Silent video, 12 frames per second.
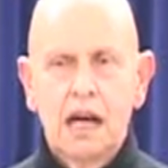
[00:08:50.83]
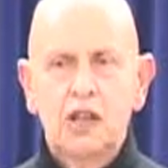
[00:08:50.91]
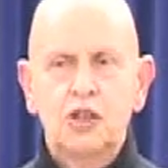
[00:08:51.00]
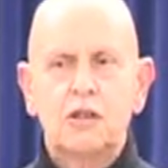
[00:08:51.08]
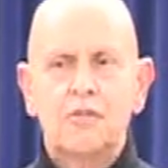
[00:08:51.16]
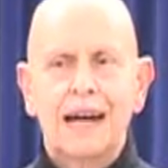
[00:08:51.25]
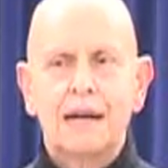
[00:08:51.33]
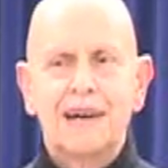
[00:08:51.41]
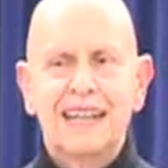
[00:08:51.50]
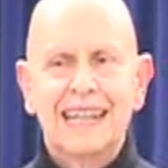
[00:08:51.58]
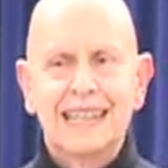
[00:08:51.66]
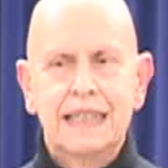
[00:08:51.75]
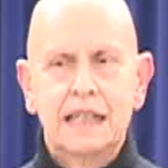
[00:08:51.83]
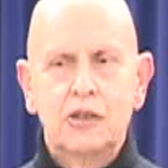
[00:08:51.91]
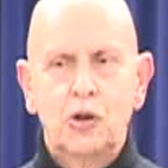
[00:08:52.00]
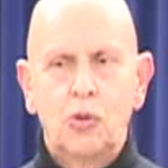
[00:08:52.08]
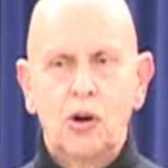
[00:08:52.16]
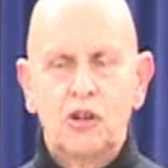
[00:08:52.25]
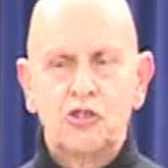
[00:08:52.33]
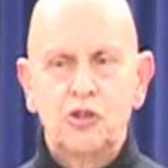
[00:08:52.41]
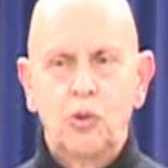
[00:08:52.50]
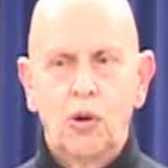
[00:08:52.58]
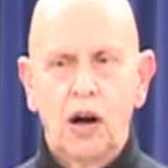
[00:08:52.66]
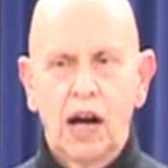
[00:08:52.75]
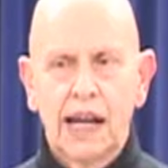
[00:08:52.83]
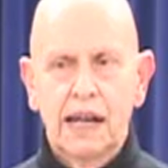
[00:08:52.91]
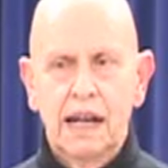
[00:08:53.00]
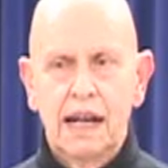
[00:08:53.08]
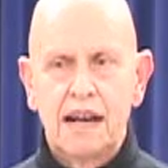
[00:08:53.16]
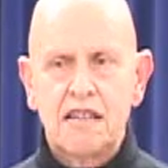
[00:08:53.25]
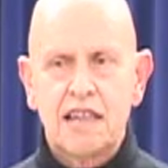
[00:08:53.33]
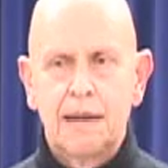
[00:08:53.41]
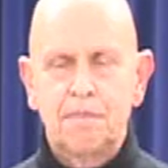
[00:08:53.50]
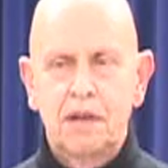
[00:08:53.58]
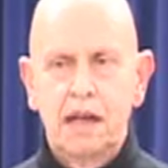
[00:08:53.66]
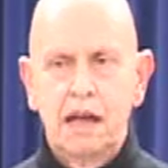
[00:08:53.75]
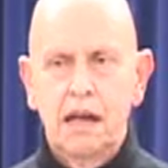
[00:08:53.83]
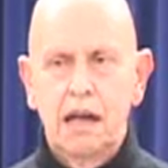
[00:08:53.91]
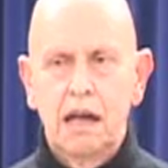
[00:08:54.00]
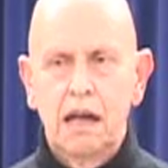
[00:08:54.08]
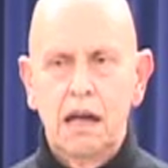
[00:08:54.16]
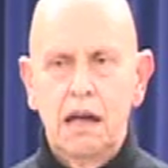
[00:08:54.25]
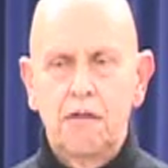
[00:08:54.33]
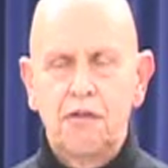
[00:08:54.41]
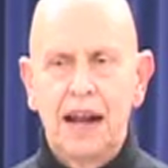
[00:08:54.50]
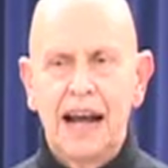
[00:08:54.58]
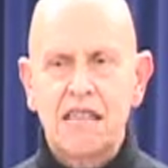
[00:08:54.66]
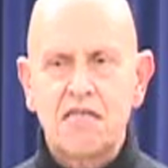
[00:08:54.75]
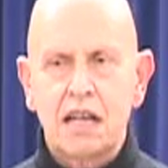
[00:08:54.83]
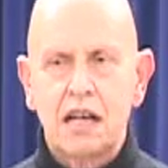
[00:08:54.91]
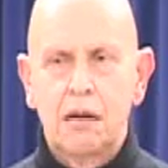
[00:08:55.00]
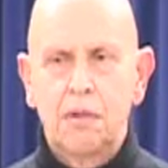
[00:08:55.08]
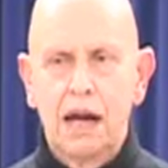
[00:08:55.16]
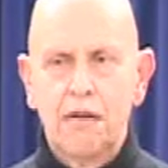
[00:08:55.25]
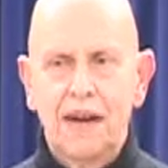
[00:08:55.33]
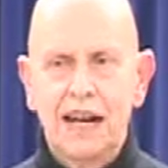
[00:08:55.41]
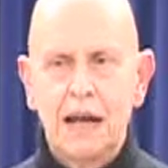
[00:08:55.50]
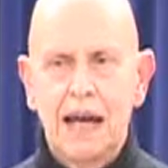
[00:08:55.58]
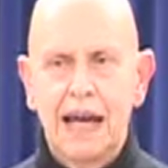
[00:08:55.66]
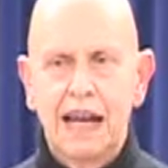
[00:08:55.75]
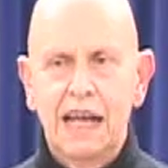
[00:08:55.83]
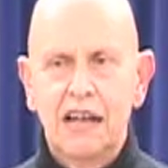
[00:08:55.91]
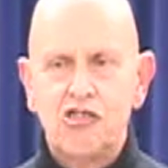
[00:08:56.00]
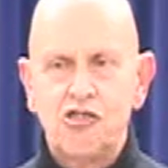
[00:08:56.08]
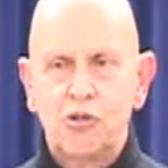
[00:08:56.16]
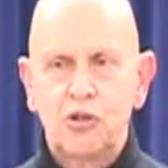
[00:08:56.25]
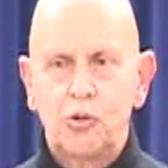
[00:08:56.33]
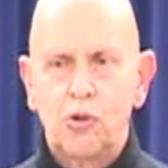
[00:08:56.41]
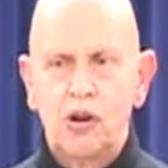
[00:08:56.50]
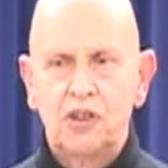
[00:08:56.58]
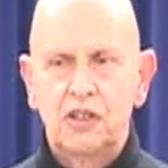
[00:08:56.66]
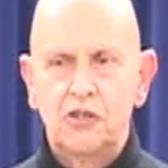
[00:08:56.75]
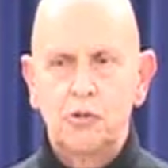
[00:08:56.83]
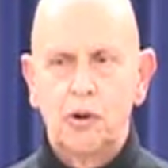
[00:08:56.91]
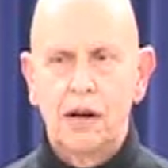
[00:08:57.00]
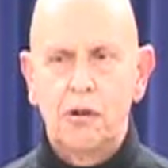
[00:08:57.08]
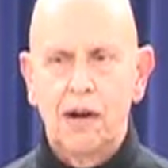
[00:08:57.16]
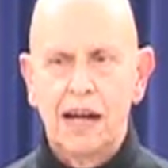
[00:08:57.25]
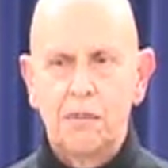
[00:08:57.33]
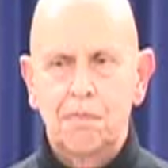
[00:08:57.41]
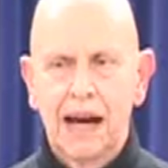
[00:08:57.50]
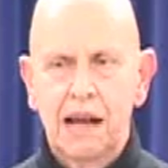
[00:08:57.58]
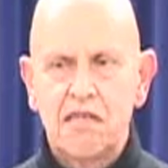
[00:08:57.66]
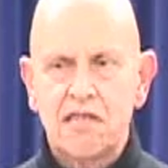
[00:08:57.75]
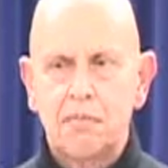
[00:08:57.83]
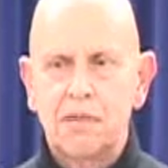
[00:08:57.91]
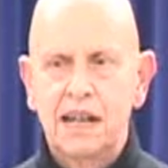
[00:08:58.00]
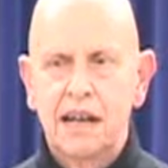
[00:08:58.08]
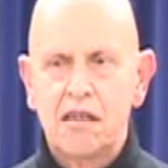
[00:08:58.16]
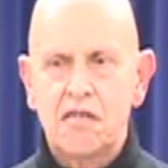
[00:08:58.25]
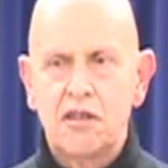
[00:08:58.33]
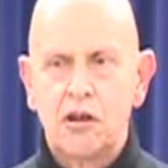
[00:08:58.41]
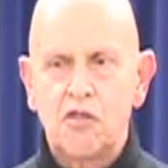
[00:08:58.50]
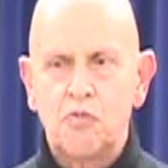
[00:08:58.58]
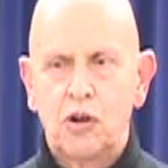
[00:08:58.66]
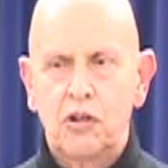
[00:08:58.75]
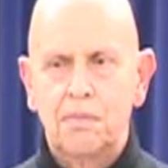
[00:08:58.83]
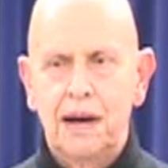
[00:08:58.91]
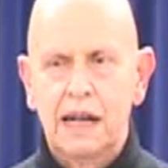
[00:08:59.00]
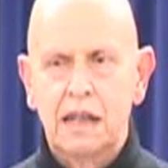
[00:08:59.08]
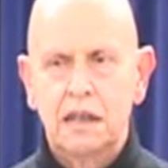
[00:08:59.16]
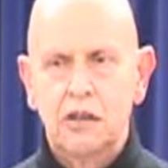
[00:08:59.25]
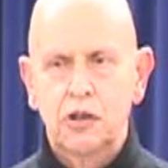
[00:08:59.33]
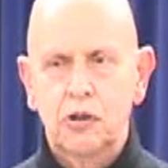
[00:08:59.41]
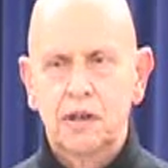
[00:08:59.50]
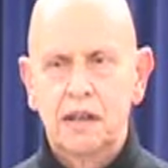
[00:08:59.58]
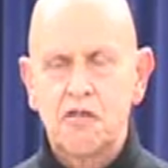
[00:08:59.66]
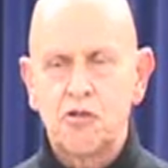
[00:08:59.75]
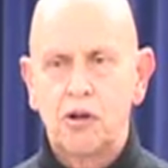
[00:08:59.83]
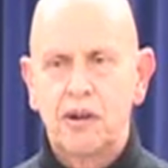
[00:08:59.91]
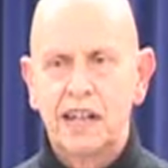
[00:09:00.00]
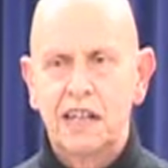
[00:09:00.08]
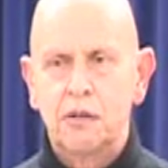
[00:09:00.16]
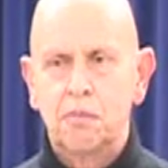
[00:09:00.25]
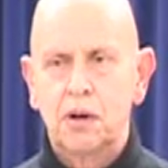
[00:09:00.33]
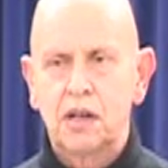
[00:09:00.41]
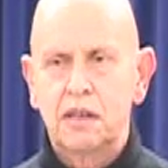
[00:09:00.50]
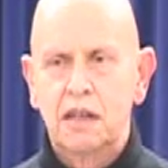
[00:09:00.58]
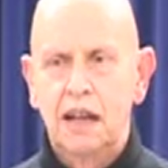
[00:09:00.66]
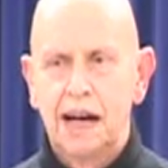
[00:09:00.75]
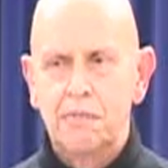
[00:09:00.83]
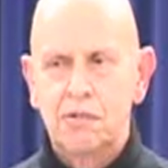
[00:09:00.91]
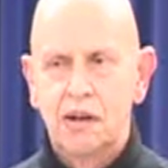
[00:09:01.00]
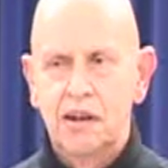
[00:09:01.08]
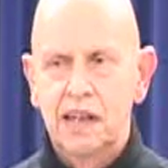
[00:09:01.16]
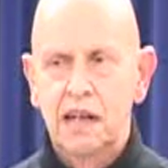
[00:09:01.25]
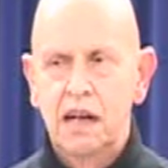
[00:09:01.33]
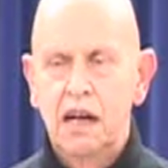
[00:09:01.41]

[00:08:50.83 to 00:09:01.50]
You can write about anything in the world you want, except if it has to come, if any issue in the world that you want to write about, somebody else knows more about it than you, and it's already in a book in the library.